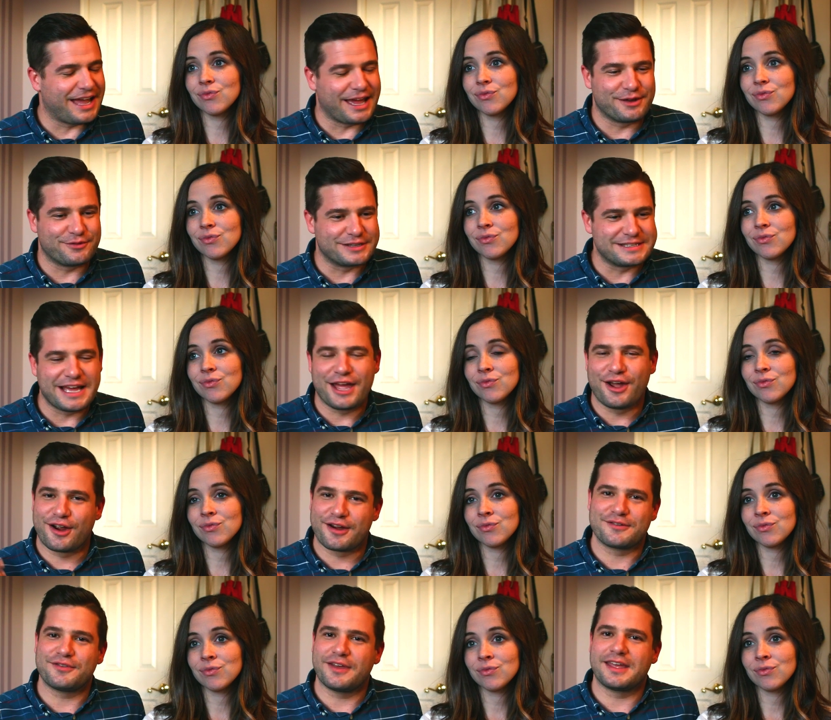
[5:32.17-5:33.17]
Speaker 1: kind of a
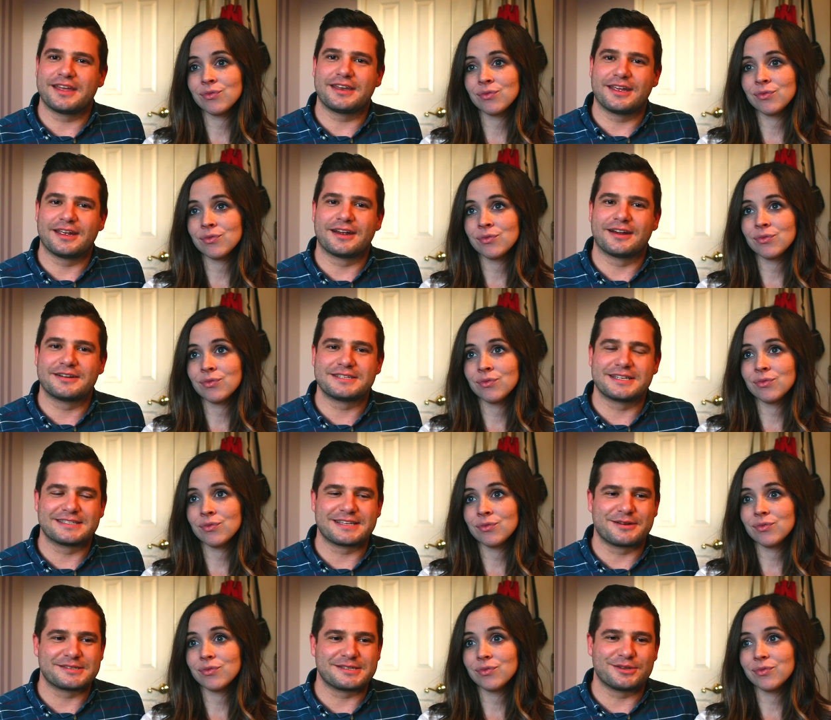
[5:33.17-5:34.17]
diehard fan here
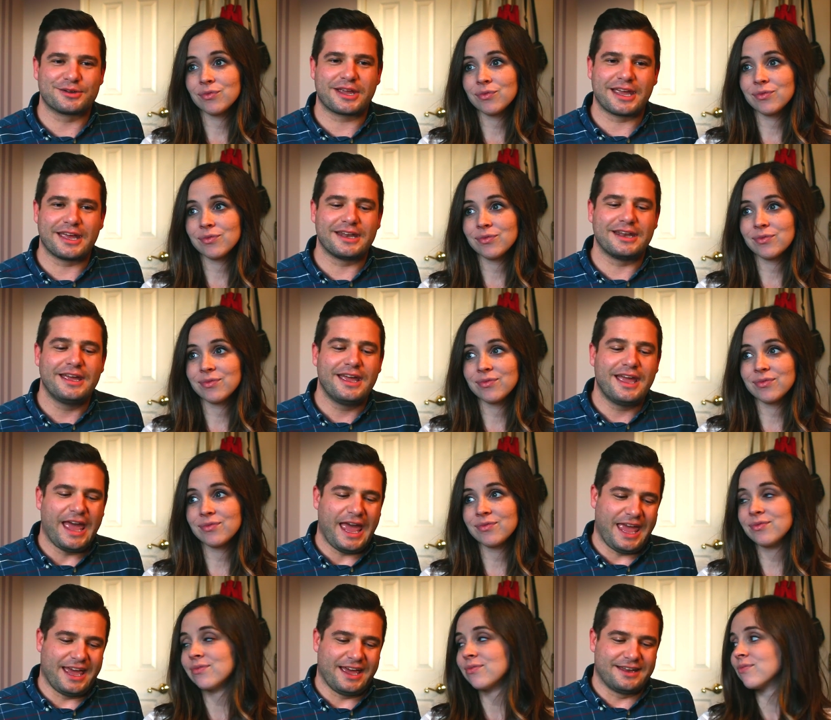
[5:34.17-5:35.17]
since I was a little kid,
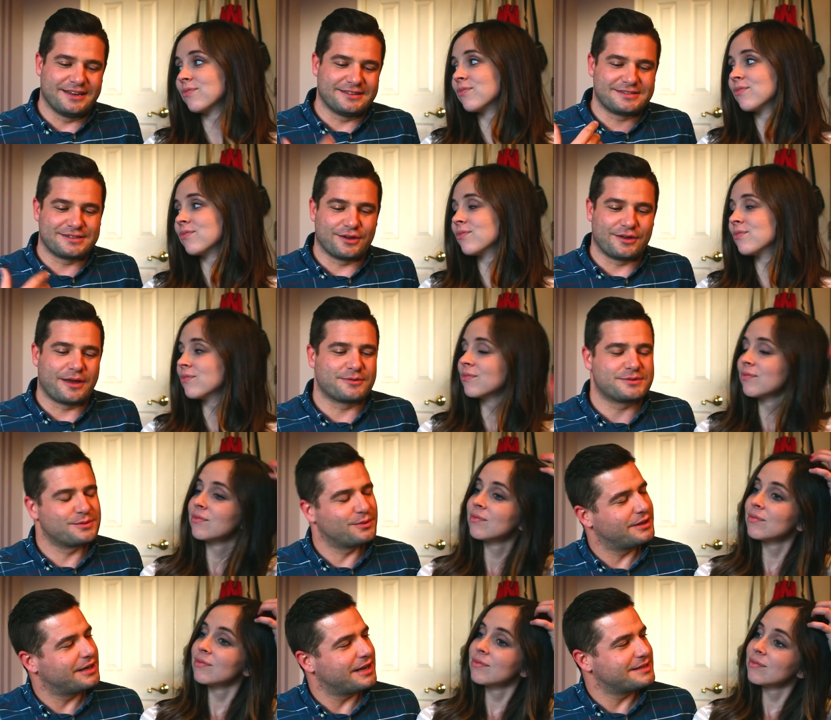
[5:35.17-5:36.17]
and so that was a
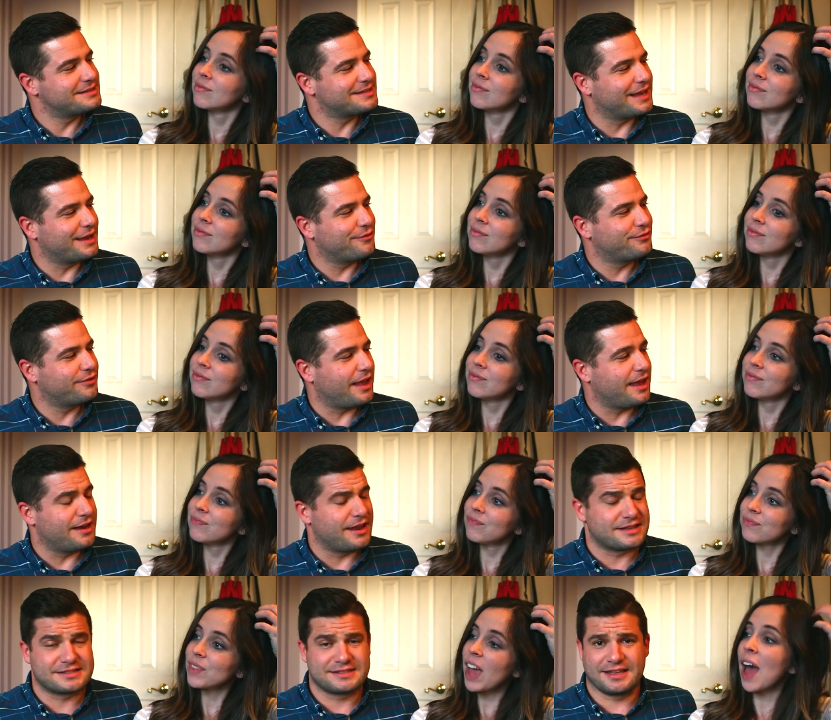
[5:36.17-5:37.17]
really nice gift.
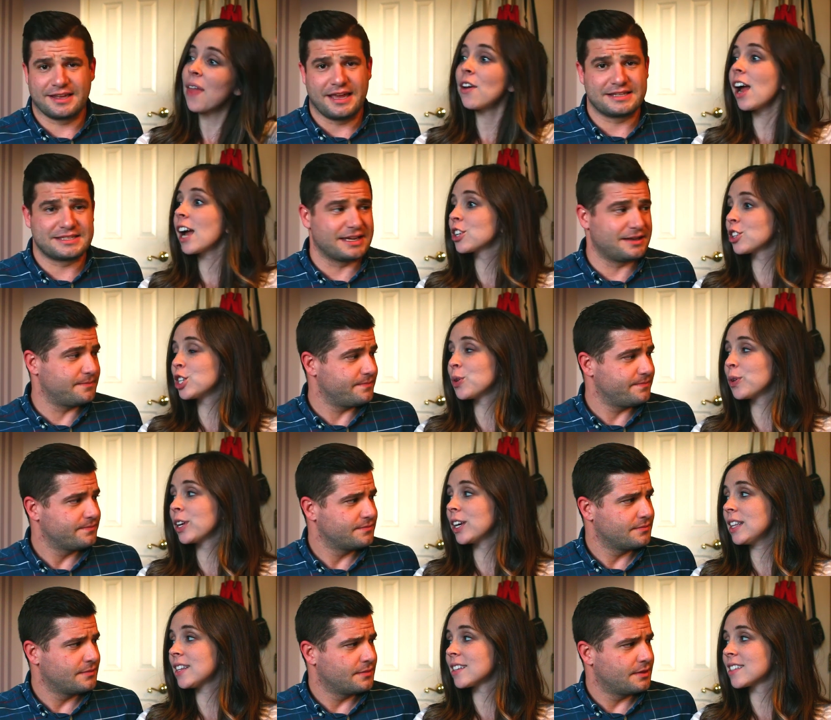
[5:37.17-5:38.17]
And they're
Speaker 2: actually
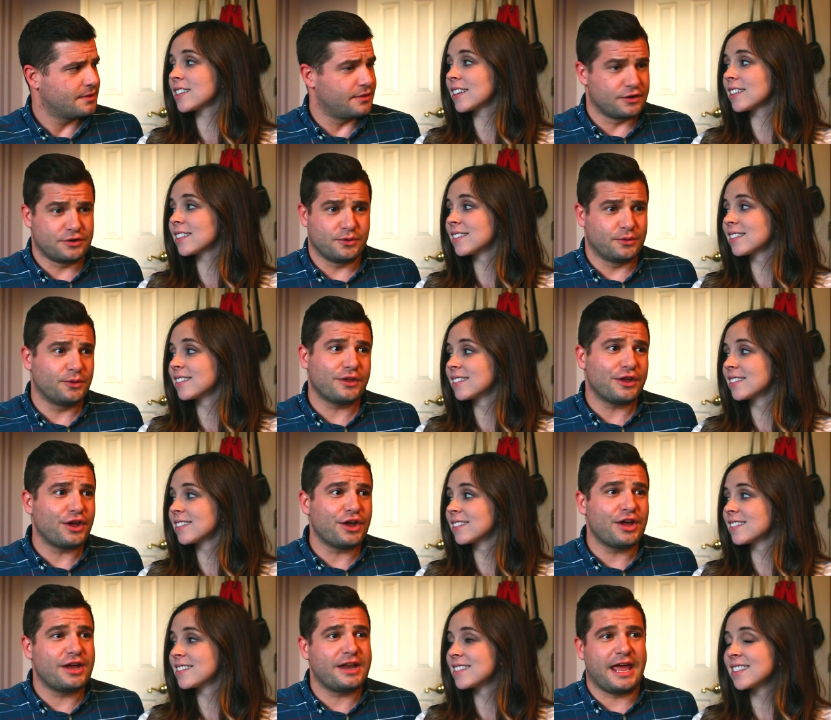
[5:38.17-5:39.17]
doing good this
Speaker 1: year. They're doing really
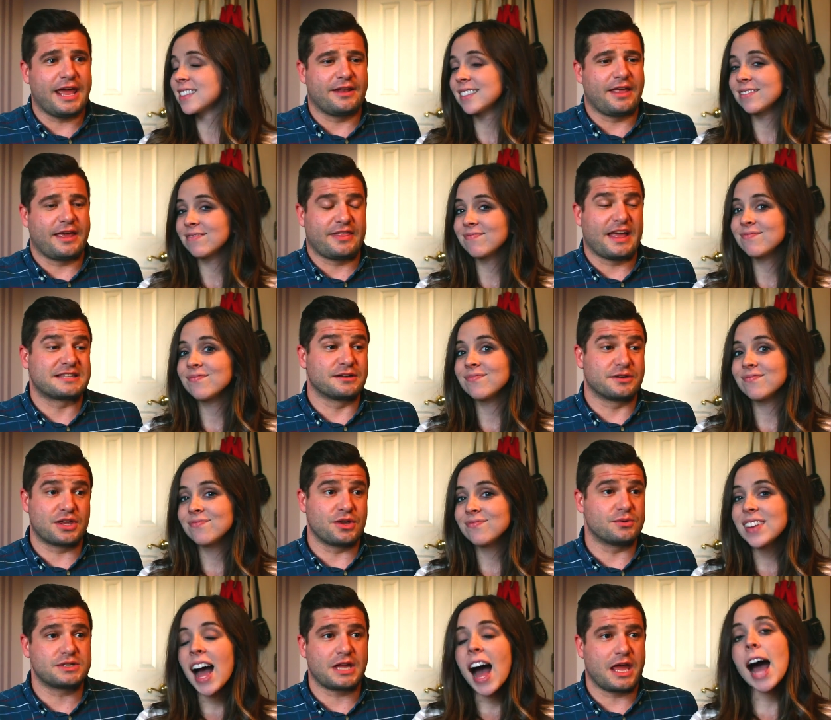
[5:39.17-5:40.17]
good, and like that's a
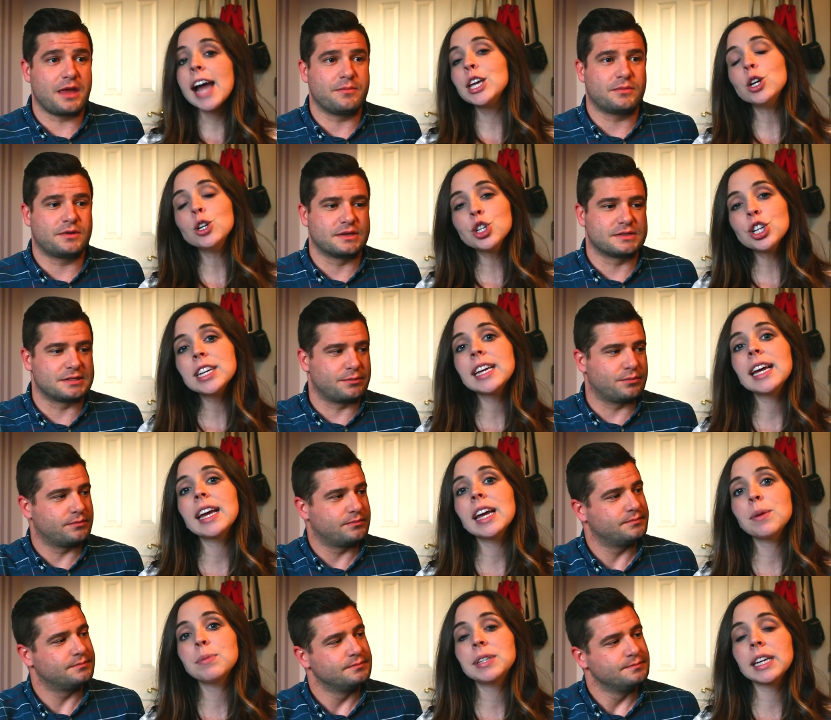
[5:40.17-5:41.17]
huge
Speaker 2: game. I usually get
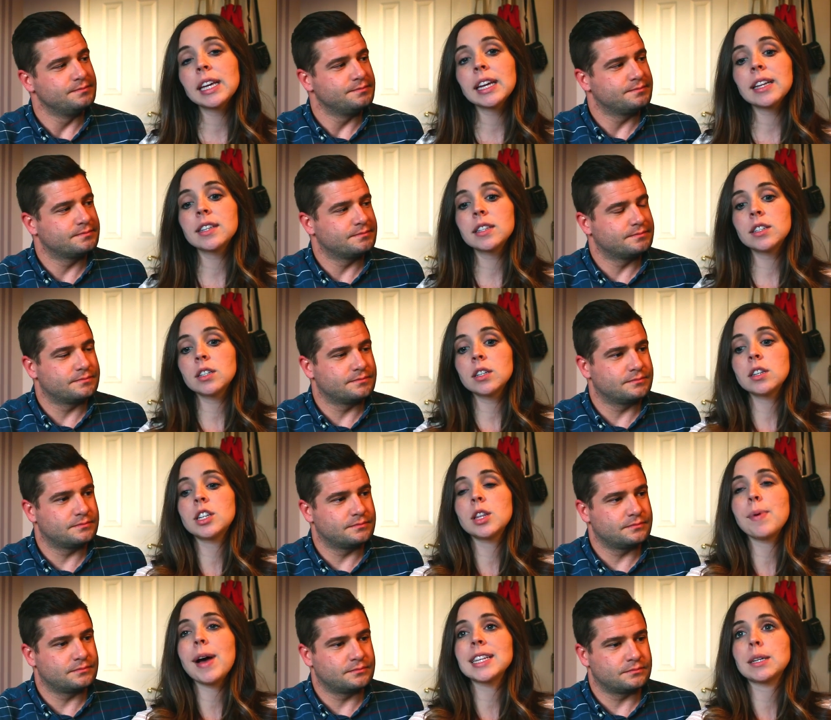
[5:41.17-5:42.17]
him tickets
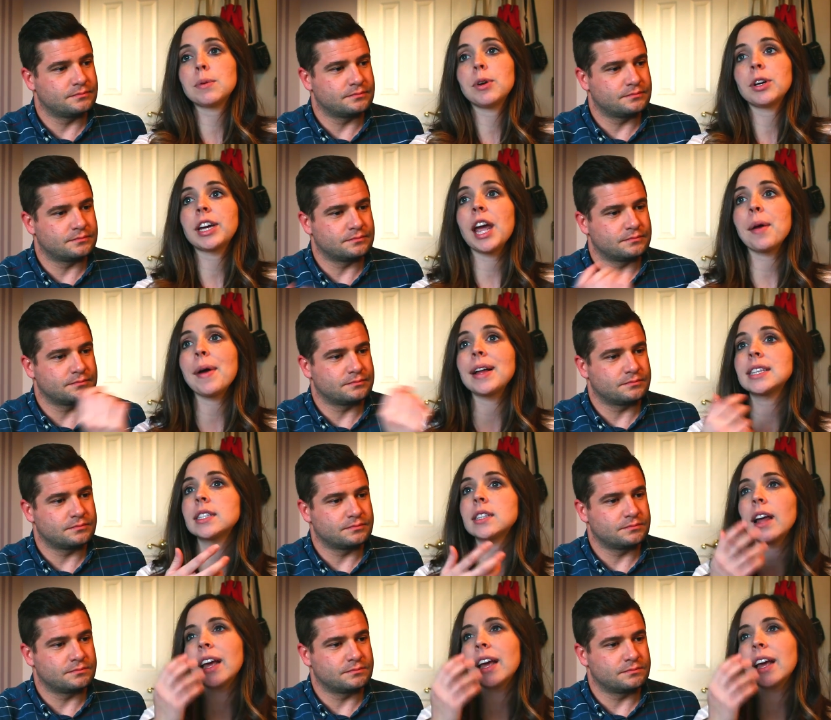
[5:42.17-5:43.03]
to the basketball game at